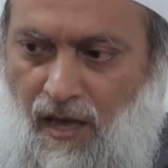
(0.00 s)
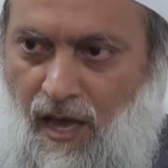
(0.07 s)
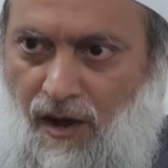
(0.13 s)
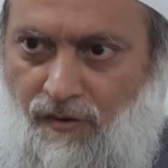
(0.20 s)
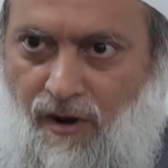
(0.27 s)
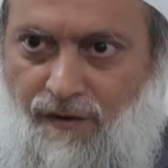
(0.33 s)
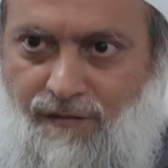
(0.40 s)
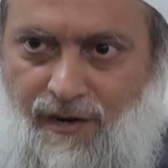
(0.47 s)

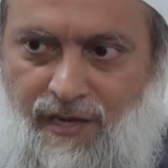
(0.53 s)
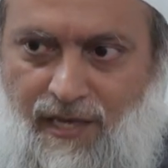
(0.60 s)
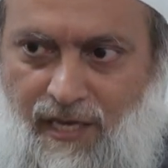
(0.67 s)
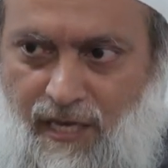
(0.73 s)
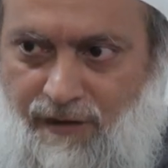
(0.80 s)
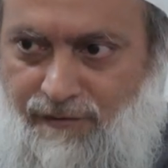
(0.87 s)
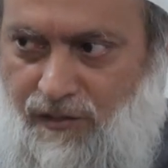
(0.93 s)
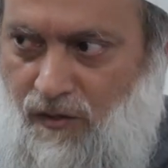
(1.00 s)
However, he
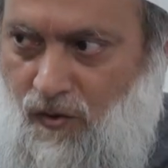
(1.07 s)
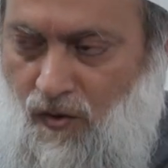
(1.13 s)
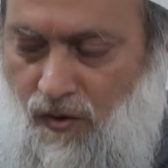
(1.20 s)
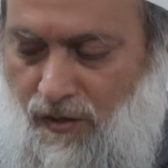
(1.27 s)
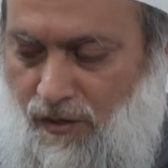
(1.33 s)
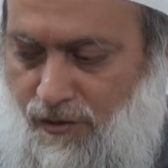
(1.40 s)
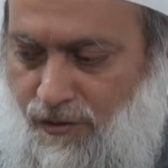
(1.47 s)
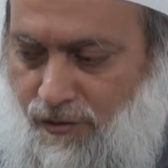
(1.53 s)
gives an
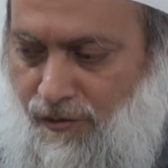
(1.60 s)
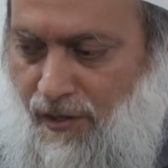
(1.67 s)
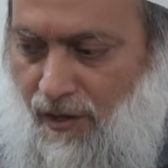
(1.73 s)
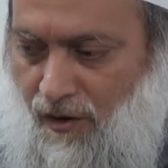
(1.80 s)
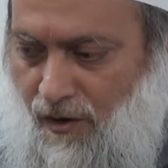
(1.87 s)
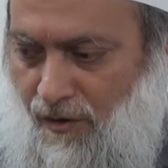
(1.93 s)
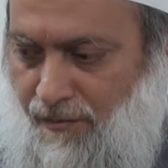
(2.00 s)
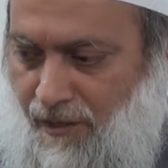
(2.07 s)
order to
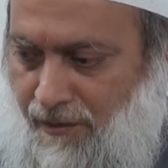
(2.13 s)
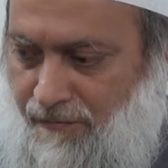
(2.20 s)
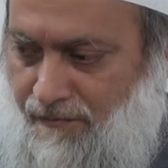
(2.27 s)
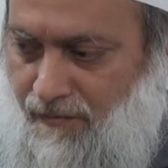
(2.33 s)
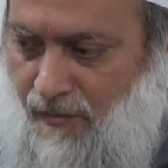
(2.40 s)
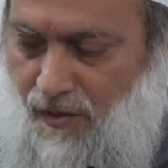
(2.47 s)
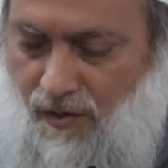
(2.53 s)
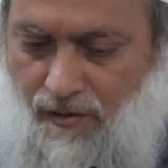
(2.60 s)
the army.
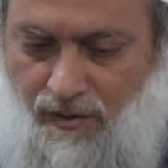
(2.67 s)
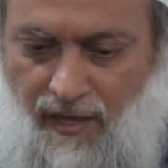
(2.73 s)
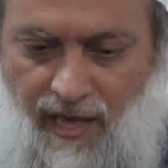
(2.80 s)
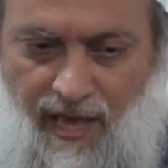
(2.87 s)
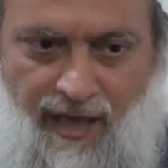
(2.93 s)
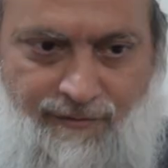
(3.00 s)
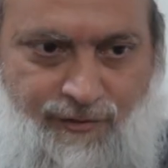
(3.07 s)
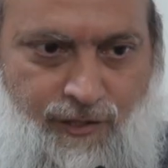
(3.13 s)
You know, they
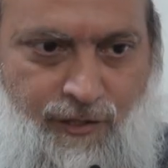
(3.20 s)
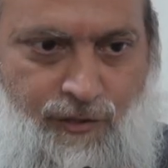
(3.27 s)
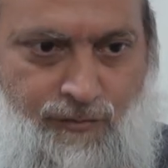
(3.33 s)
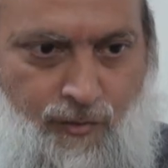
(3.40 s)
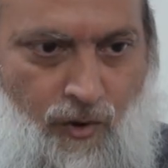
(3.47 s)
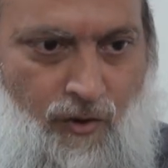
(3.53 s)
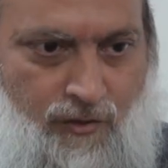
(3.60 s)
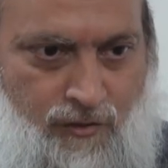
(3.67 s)
have the
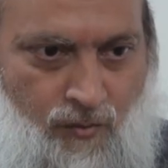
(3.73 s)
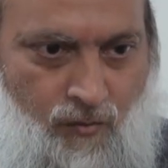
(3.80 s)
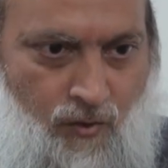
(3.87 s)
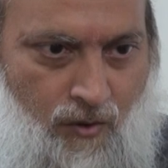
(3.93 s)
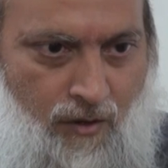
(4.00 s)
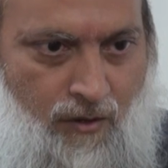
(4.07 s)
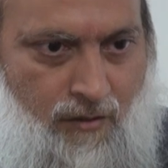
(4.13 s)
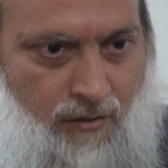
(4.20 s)
spoils of
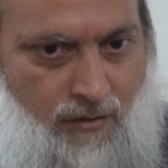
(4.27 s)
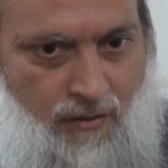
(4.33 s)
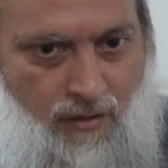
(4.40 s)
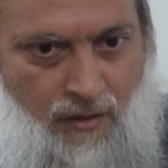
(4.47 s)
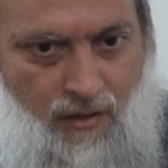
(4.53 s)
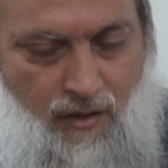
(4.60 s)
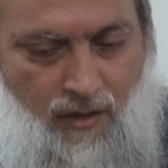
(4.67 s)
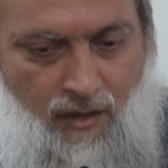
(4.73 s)
war.
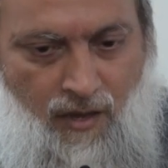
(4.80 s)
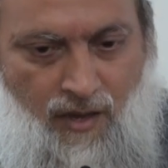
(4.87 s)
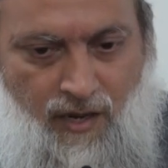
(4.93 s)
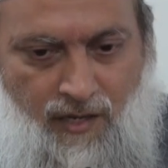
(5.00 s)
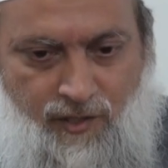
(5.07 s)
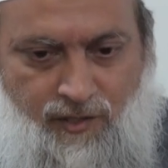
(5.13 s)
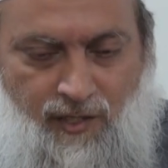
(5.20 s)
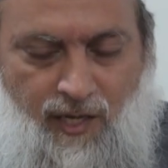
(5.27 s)

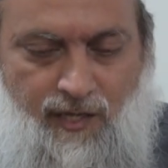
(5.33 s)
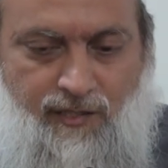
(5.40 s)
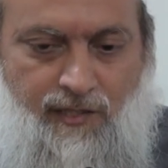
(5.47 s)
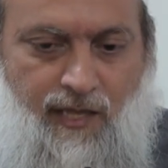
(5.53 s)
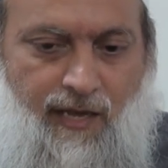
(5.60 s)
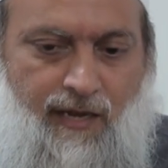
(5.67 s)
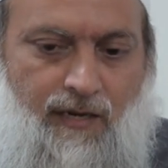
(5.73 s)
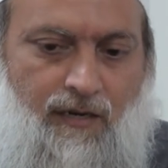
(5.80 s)
And he says
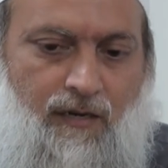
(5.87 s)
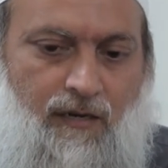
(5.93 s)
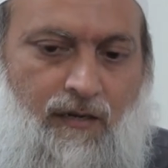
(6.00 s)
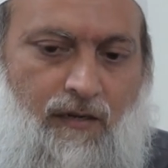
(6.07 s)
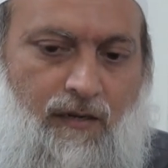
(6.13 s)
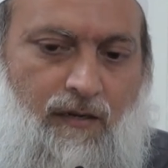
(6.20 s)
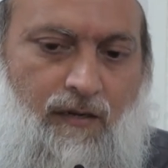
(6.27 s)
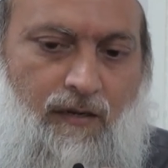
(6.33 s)
that
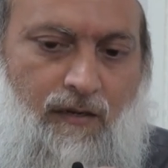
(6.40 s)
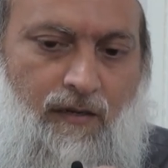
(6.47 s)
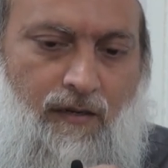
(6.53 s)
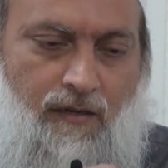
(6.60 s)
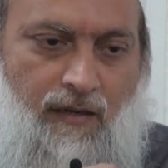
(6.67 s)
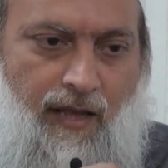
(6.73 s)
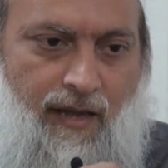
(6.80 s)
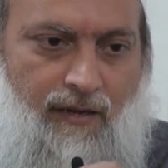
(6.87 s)

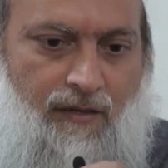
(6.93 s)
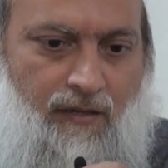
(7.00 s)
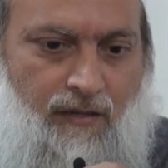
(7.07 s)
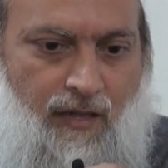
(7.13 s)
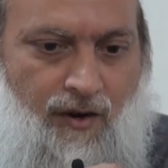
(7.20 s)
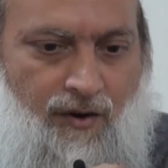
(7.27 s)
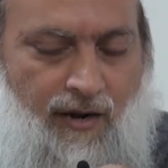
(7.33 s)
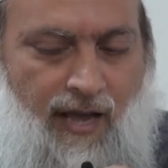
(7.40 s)

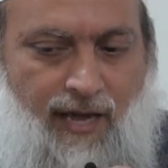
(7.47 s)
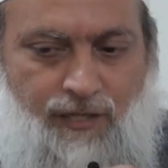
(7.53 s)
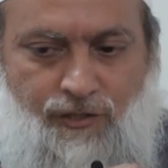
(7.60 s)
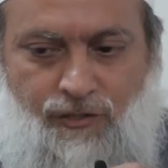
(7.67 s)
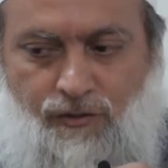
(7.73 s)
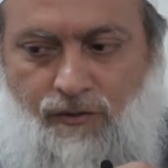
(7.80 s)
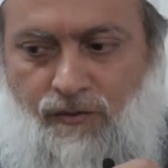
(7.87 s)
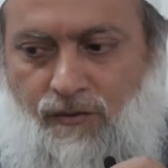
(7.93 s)
they are not
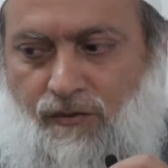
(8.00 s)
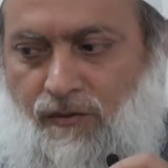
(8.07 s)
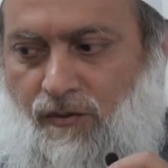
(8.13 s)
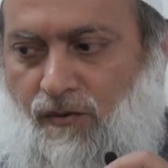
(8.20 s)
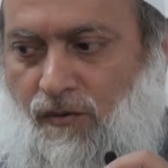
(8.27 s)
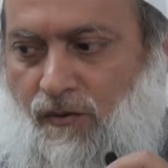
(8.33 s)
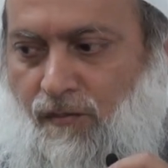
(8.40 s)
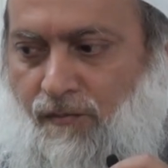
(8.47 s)
to
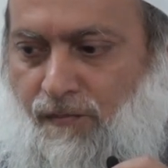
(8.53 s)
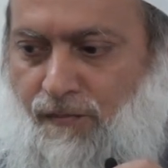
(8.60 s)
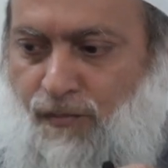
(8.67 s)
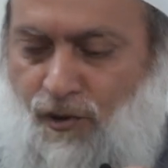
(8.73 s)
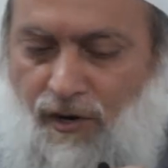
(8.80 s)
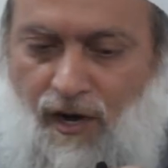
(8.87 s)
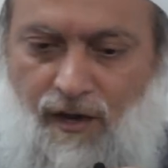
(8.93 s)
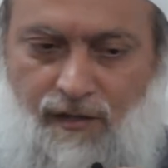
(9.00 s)

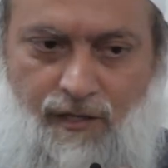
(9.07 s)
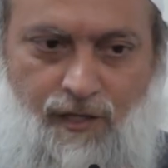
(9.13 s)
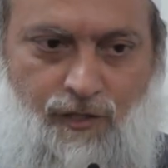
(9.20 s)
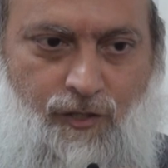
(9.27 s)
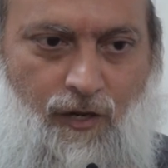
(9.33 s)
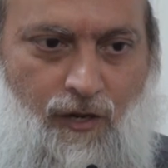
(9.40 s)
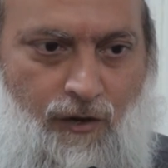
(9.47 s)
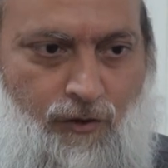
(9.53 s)
put on
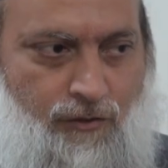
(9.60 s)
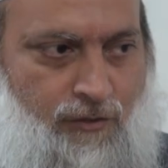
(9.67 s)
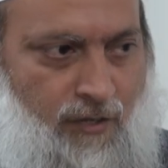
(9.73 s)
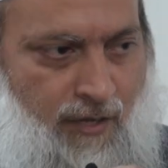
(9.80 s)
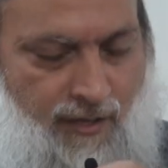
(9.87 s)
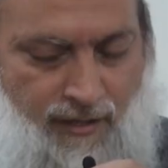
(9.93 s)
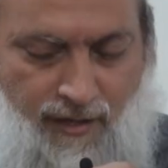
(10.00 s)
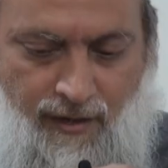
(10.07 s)
these clothes,
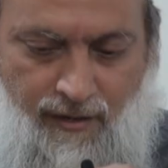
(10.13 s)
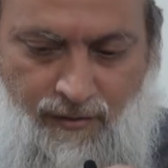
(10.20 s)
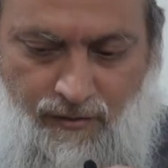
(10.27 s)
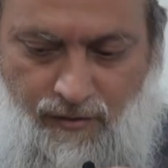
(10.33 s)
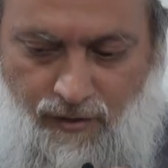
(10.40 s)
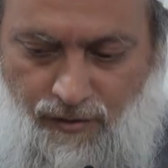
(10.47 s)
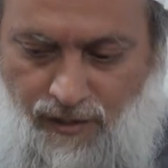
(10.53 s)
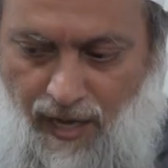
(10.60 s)
that, and
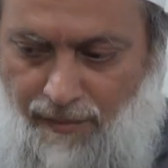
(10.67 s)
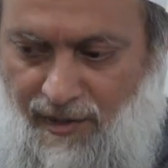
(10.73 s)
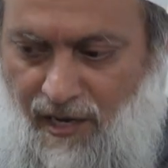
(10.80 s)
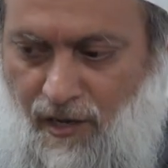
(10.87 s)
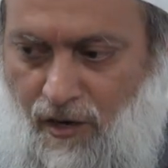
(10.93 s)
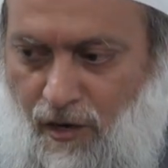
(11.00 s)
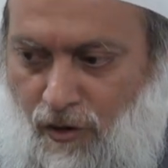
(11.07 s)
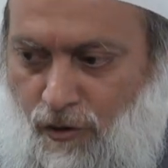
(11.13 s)
you know,
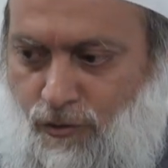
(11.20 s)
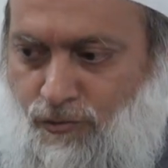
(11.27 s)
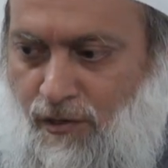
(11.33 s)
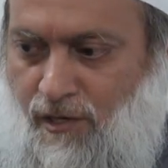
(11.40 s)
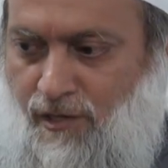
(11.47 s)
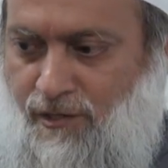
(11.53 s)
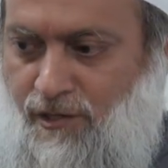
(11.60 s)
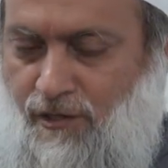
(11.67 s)
Yemeni clothes
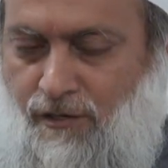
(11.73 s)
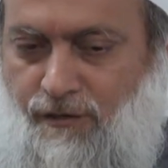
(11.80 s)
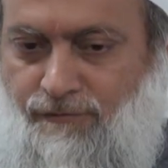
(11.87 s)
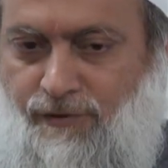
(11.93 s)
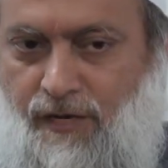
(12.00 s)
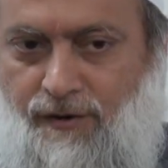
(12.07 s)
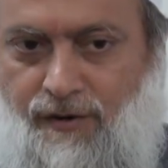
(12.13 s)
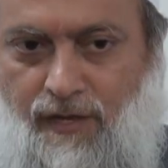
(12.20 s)
were considered
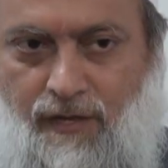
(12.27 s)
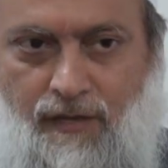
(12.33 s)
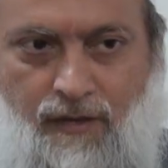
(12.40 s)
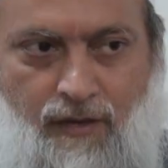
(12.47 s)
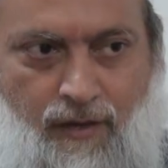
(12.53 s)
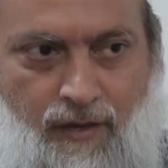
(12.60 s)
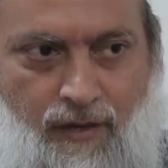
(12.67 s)
very,